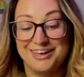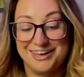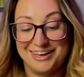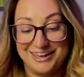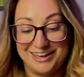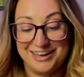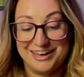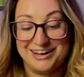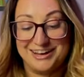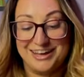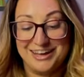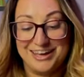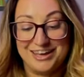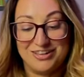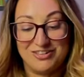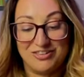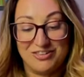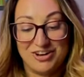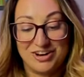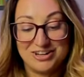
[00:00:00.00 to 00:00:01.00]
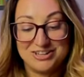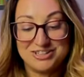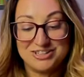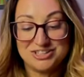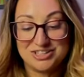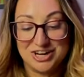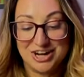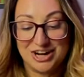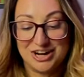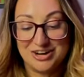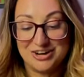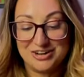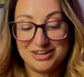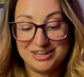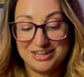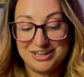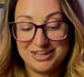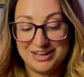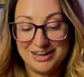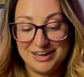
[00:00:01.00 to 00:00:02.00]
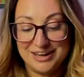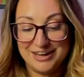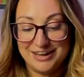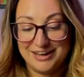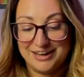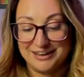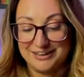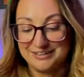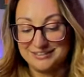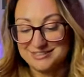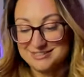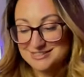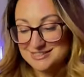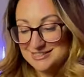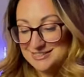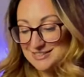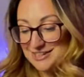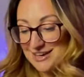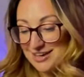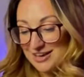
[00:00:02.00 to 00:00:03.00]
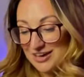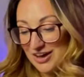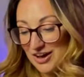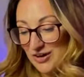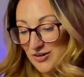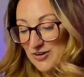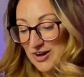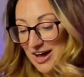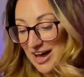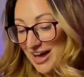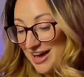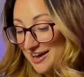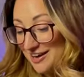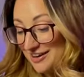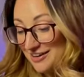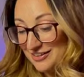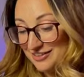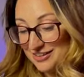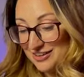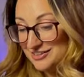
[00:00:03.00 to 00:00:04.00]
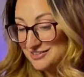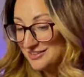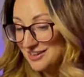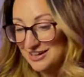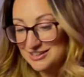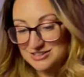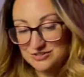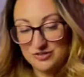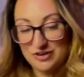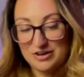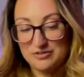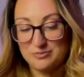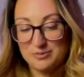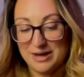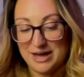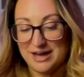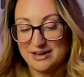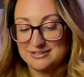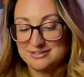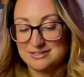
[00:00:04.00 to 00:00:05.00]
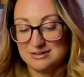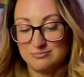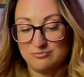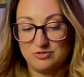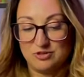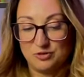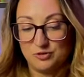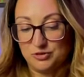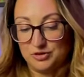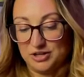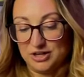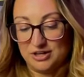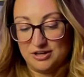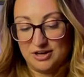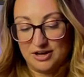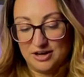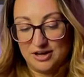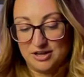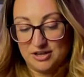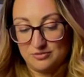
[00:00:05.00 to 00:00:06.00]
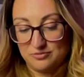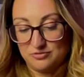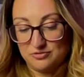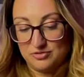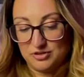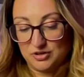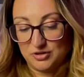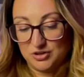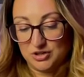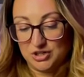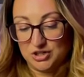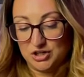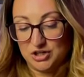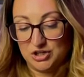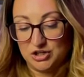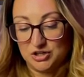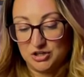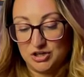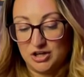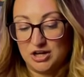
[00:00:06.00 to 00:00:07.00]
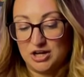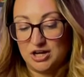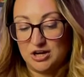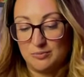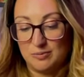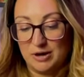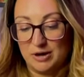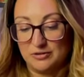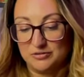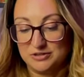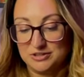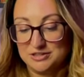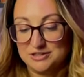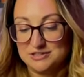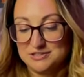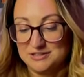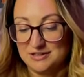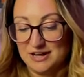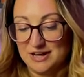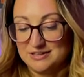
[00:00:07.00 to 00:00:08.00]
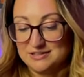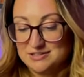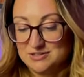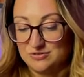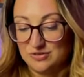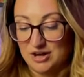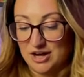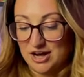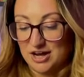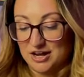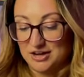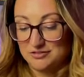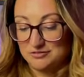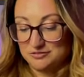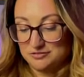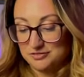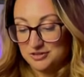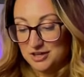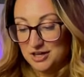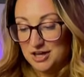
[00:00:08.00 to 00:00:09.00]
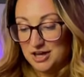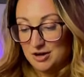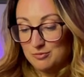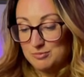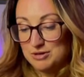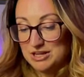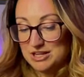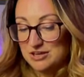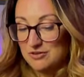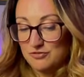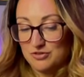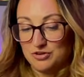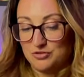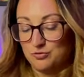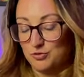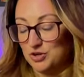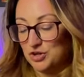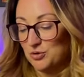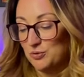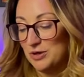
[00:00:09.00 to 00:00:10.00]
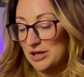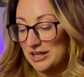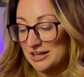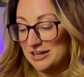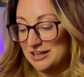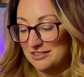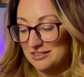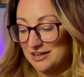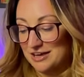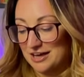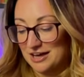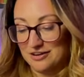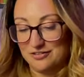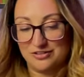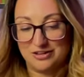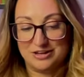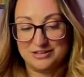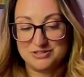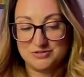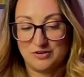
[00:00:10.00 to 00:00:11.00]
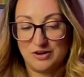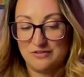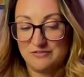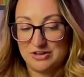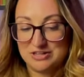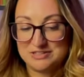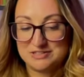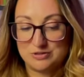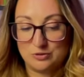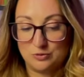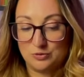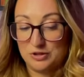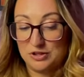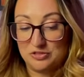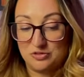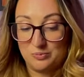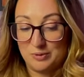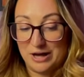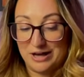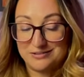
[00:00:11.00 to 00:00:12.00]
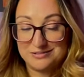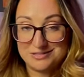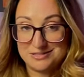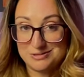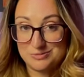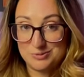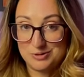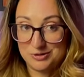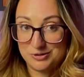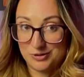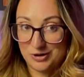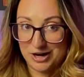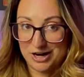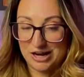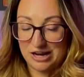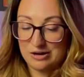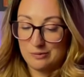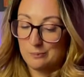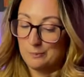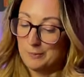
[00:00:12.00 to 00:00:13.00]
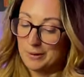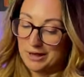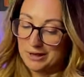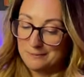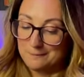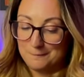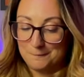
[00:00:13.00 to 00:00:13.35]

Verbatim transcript: and a Quadsire EX. Okay, these last 5 packs, I'm feeling it. I am feeling good about these last 5. I mean, even if we don't hit anything out of the last 5, I still think the box has been great, but